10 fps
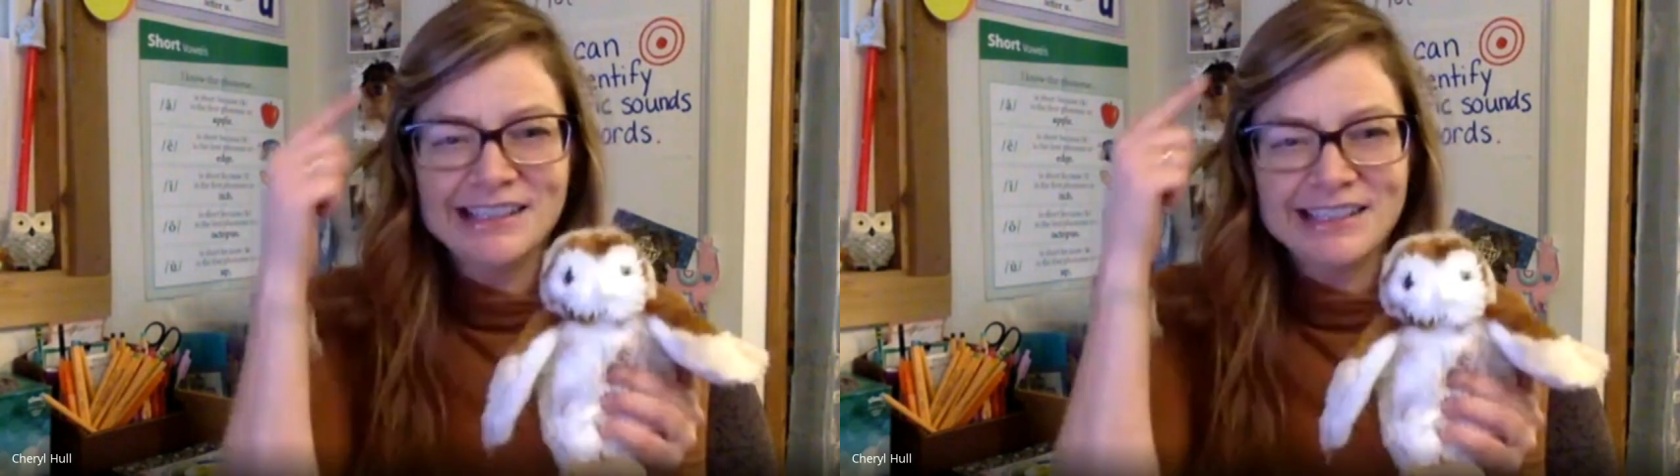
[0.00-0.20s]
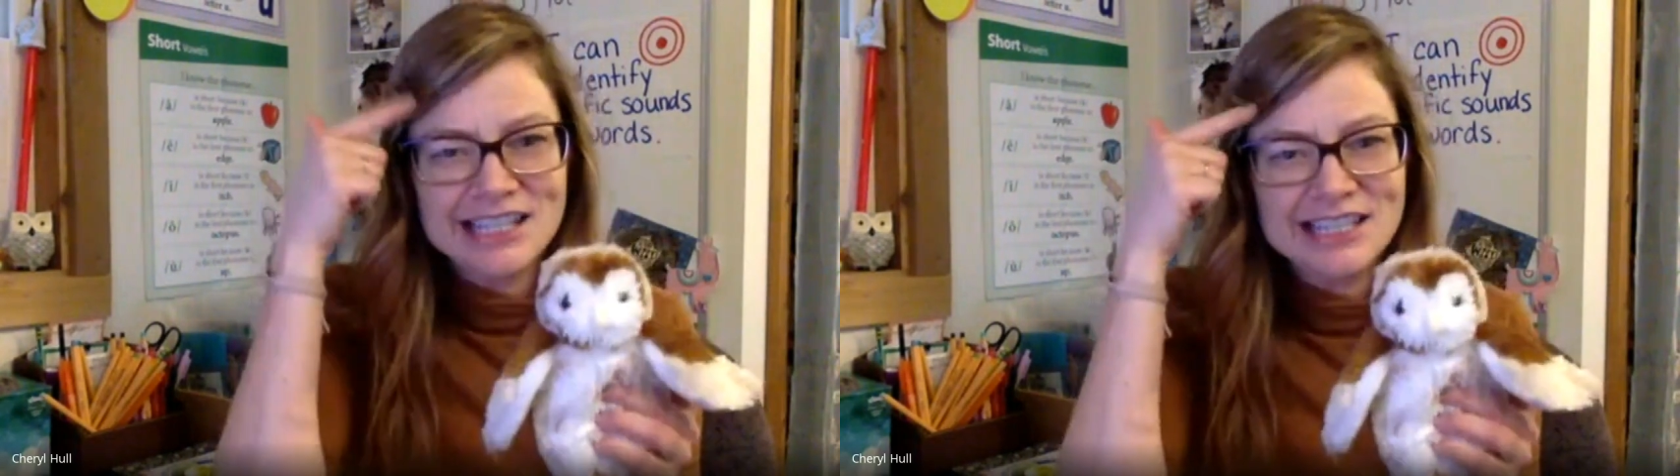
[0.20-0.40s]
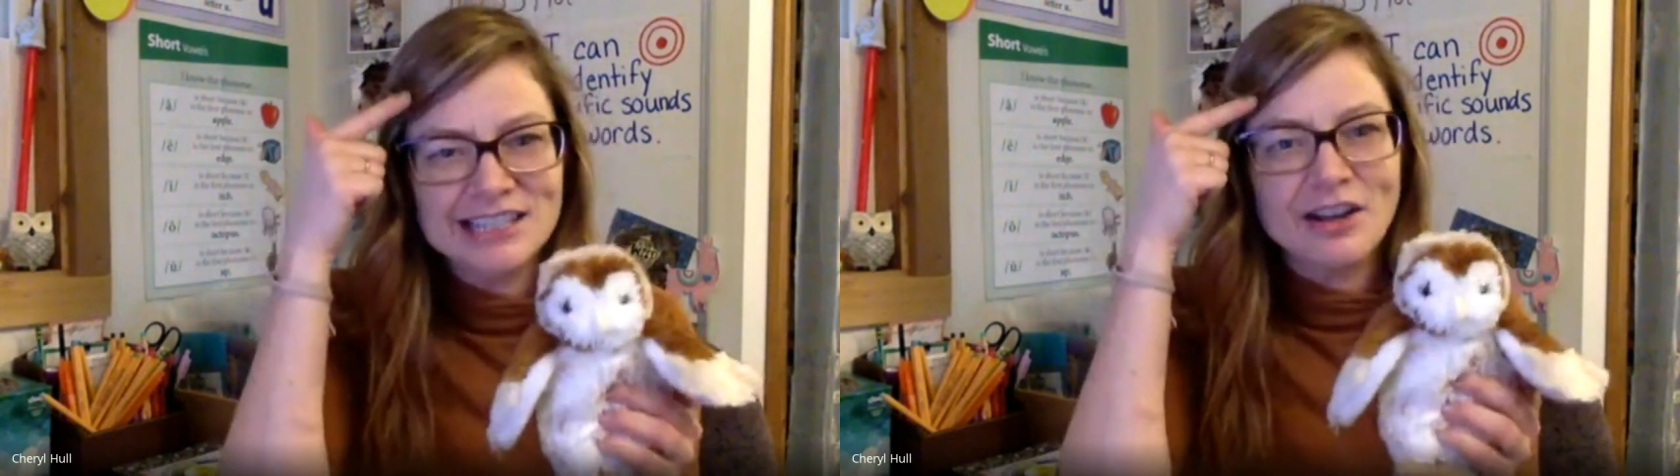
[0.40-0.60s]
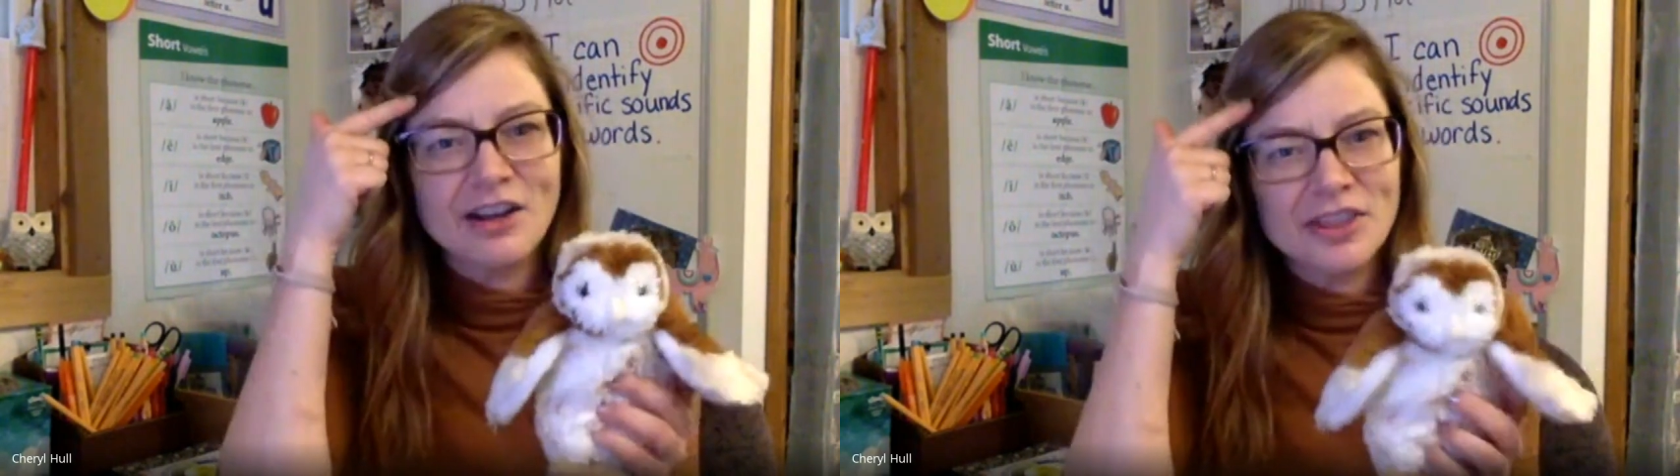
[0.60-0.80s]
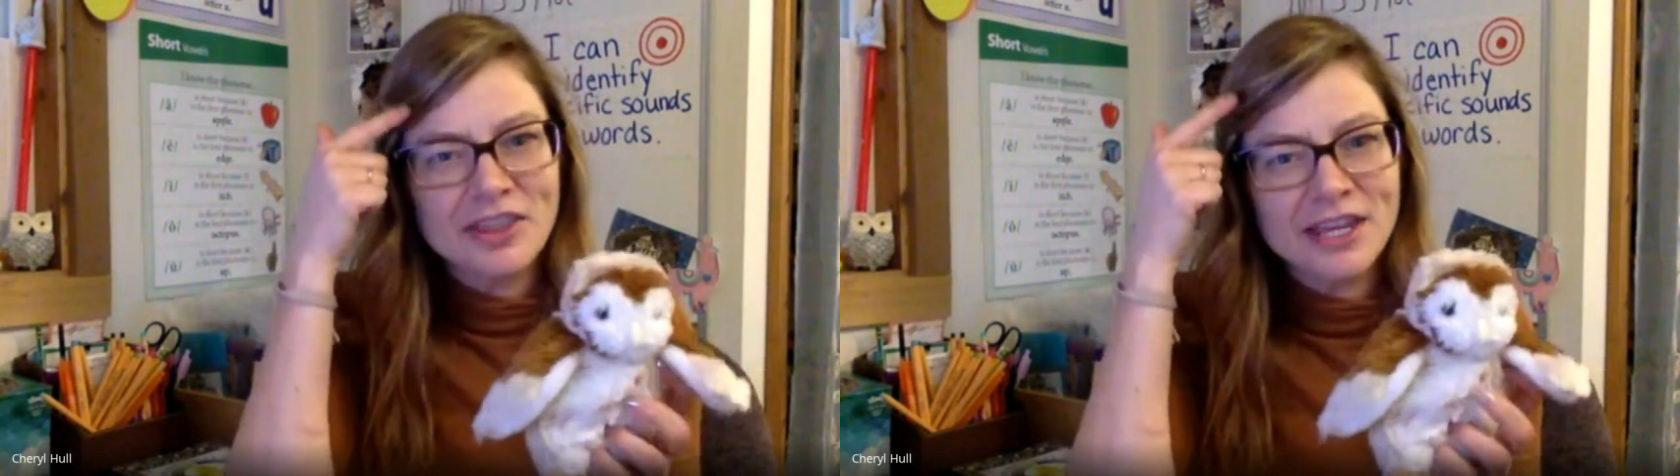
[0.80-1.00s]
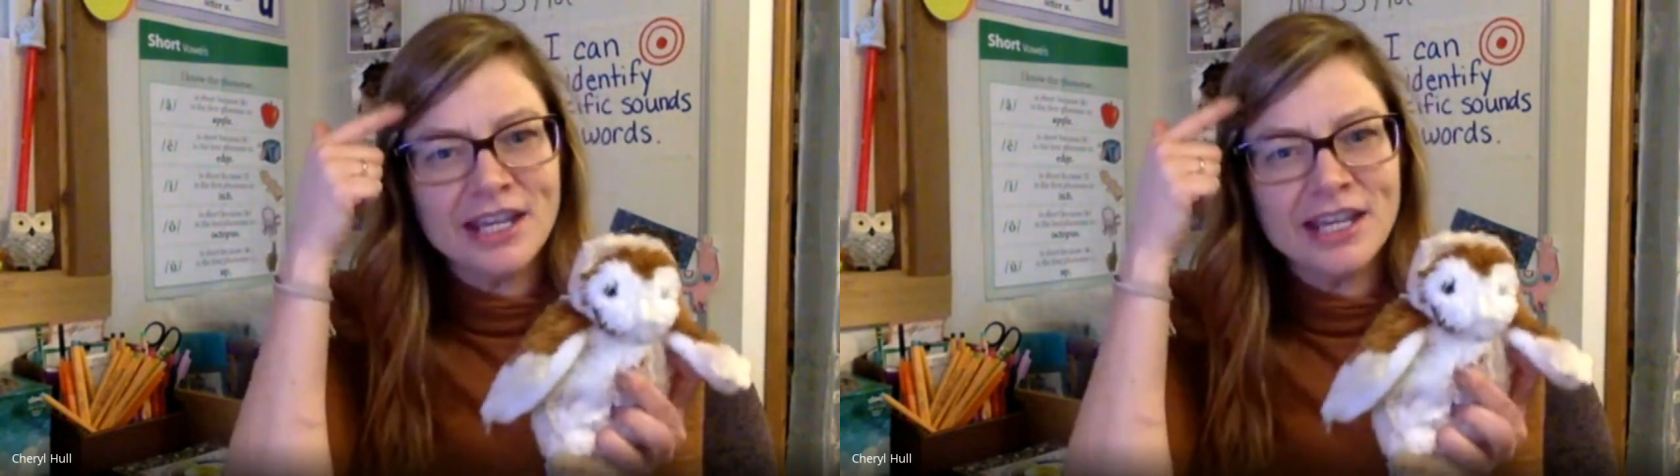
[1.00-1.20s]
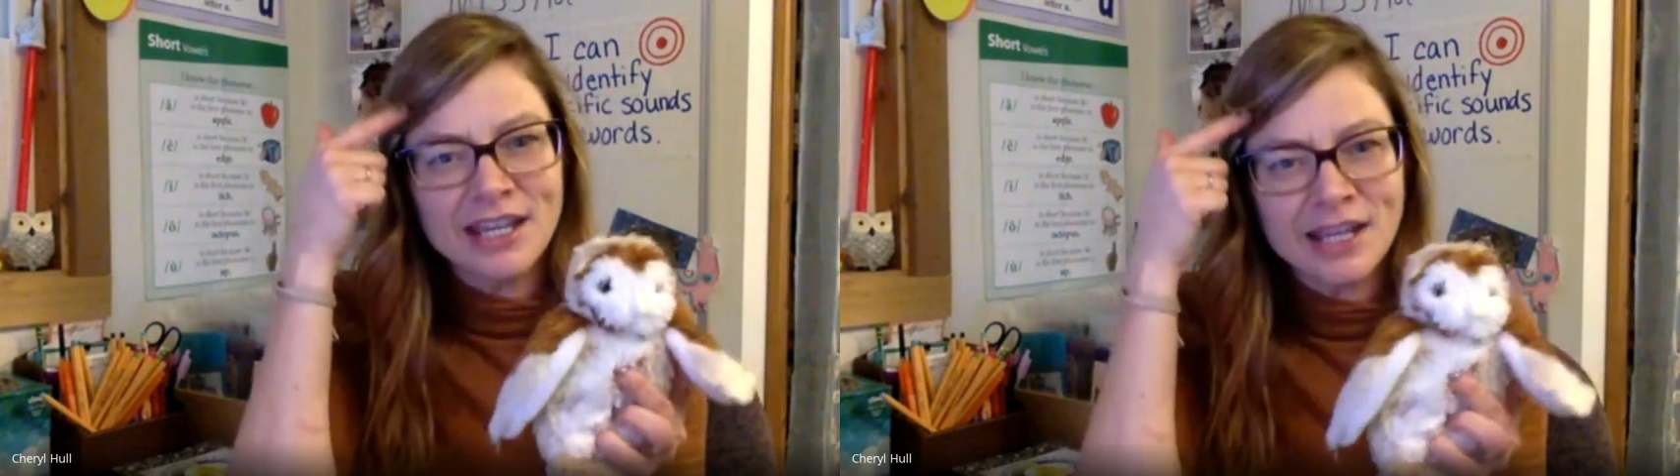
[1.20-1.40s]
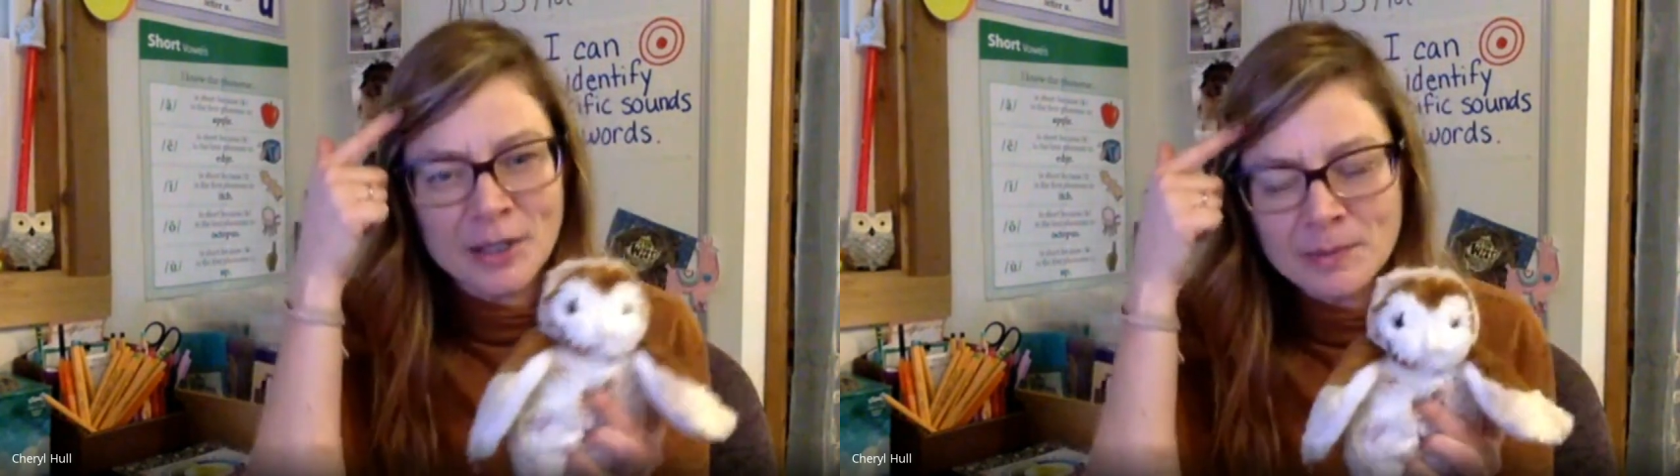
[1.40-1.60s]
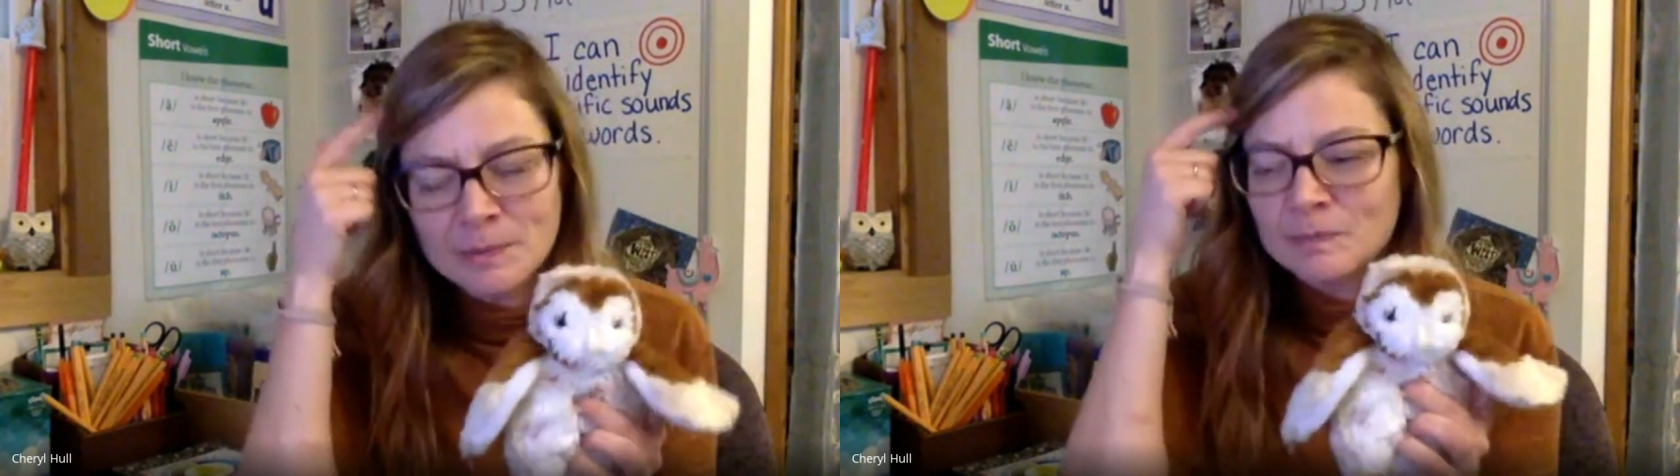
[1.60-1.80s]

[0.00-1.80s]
Let's start thinking.